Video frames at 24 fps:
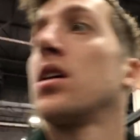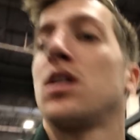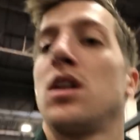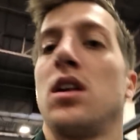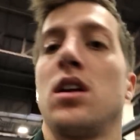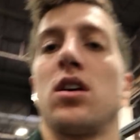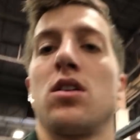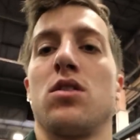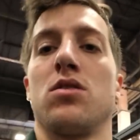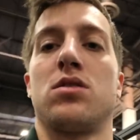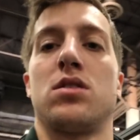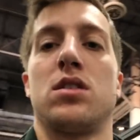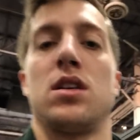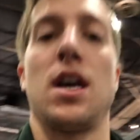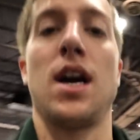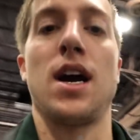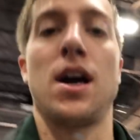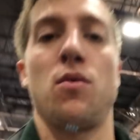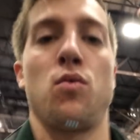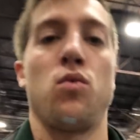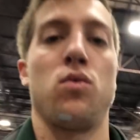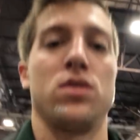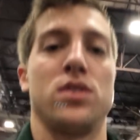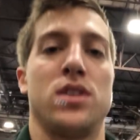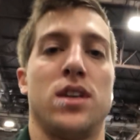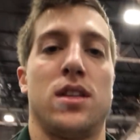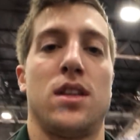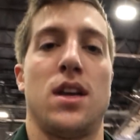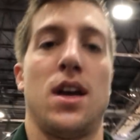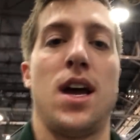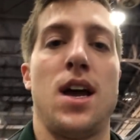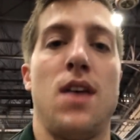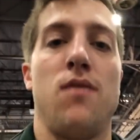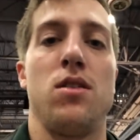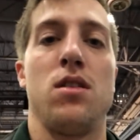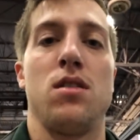gonna go see. I was at
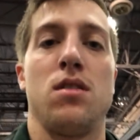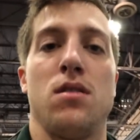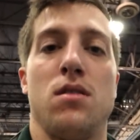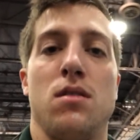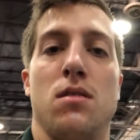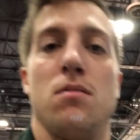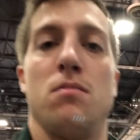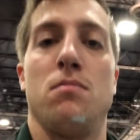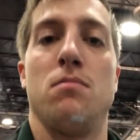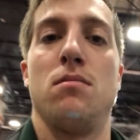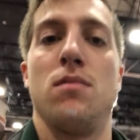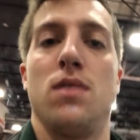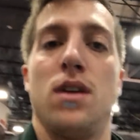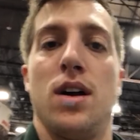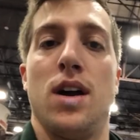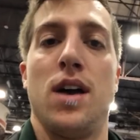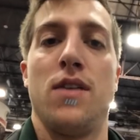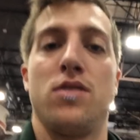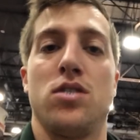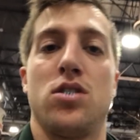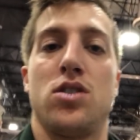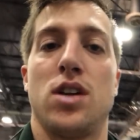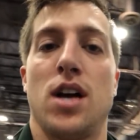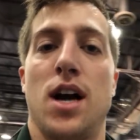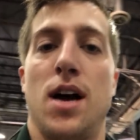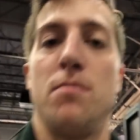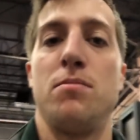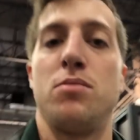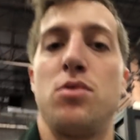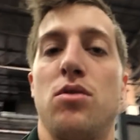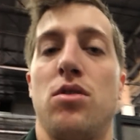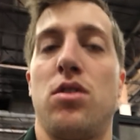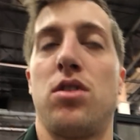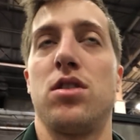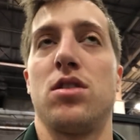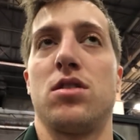the heavy
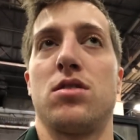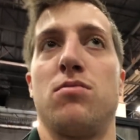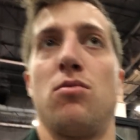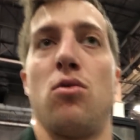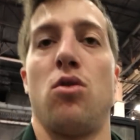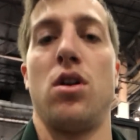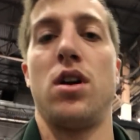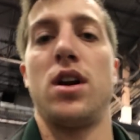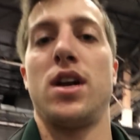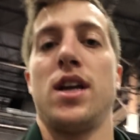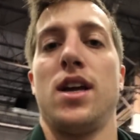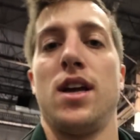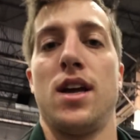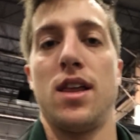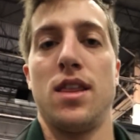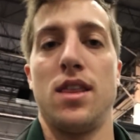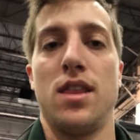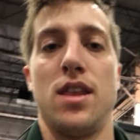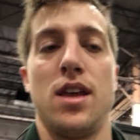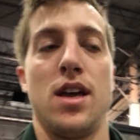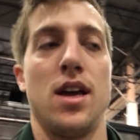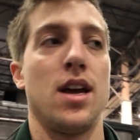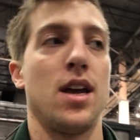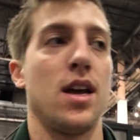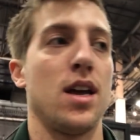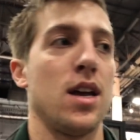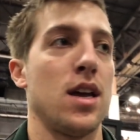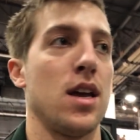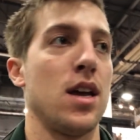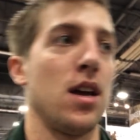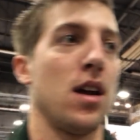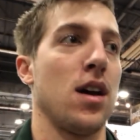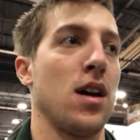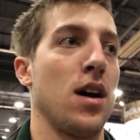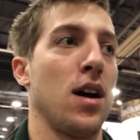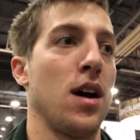shot booth this morning, and
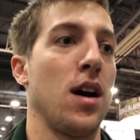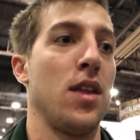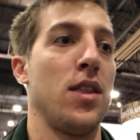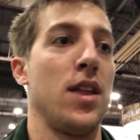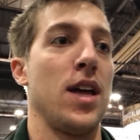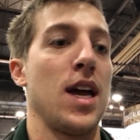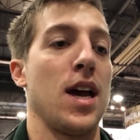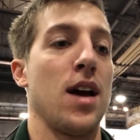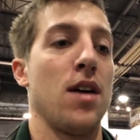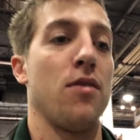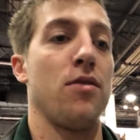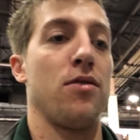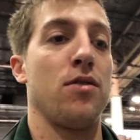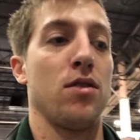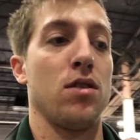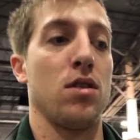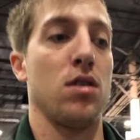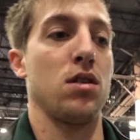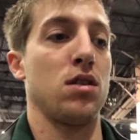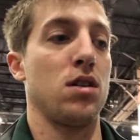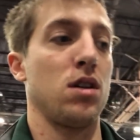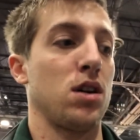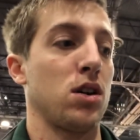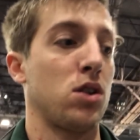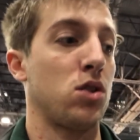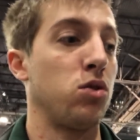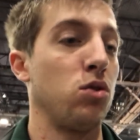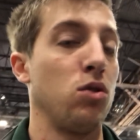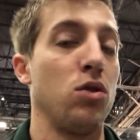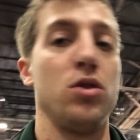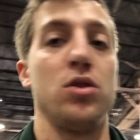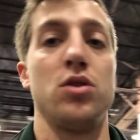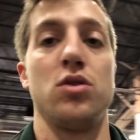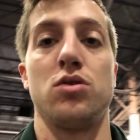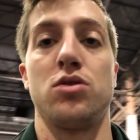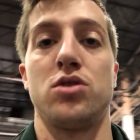they have a
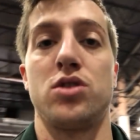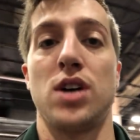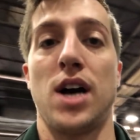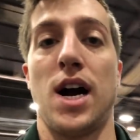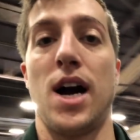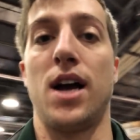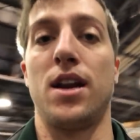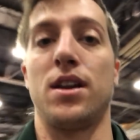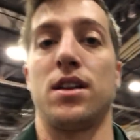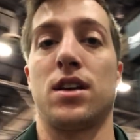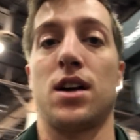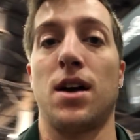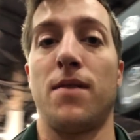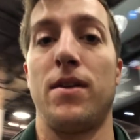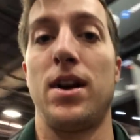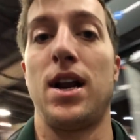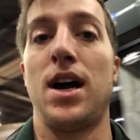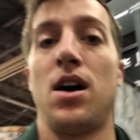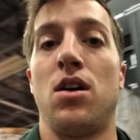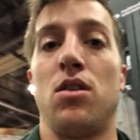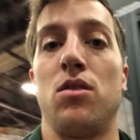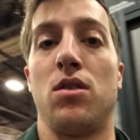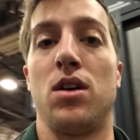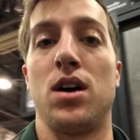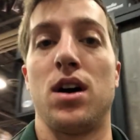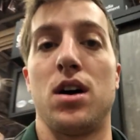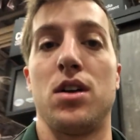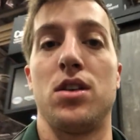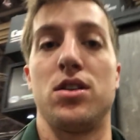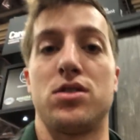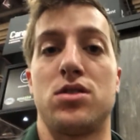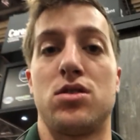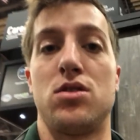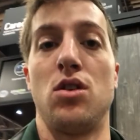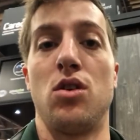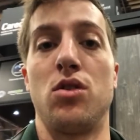cool new shot coming out,
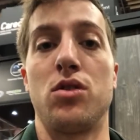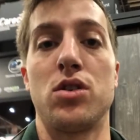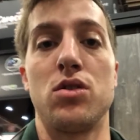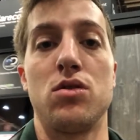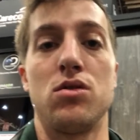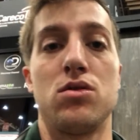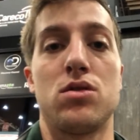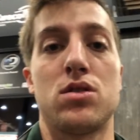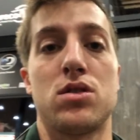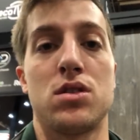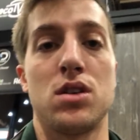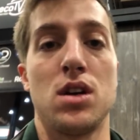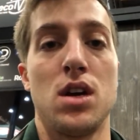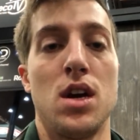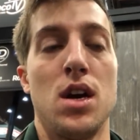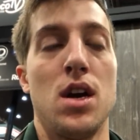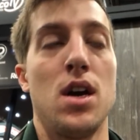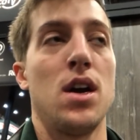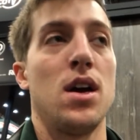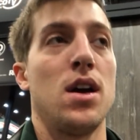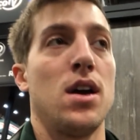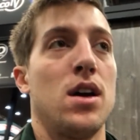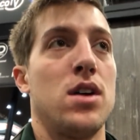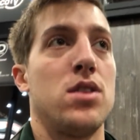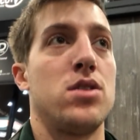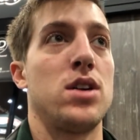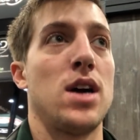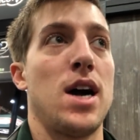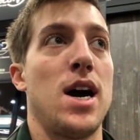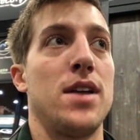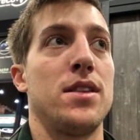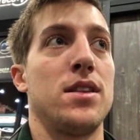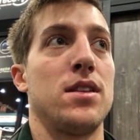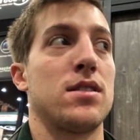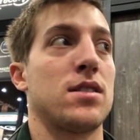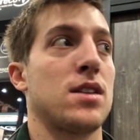the Snow Goose
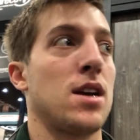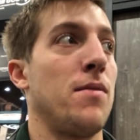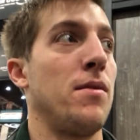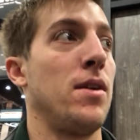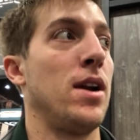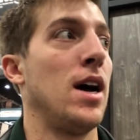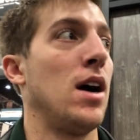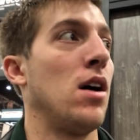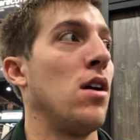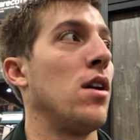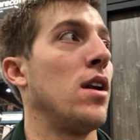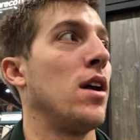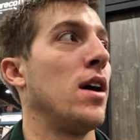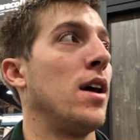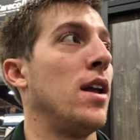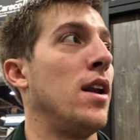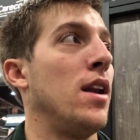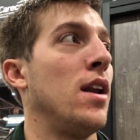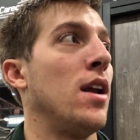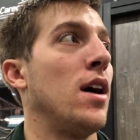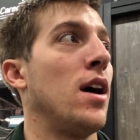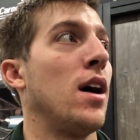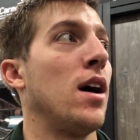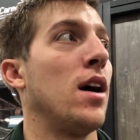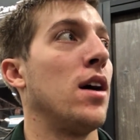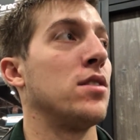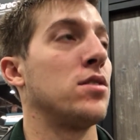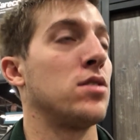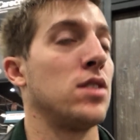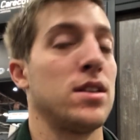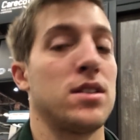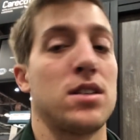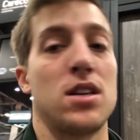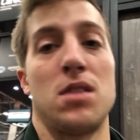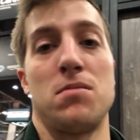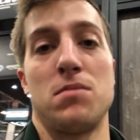shot that's coming out, and
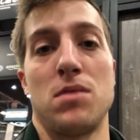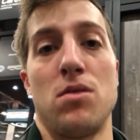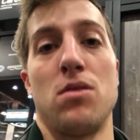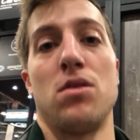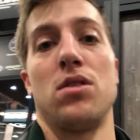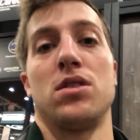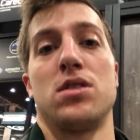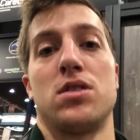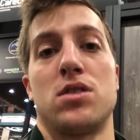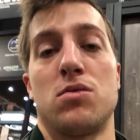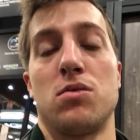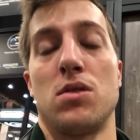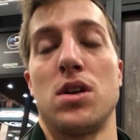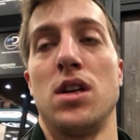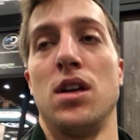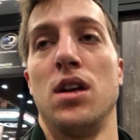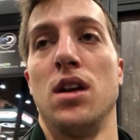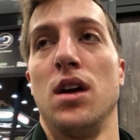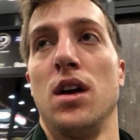so that's gonna be really sweet.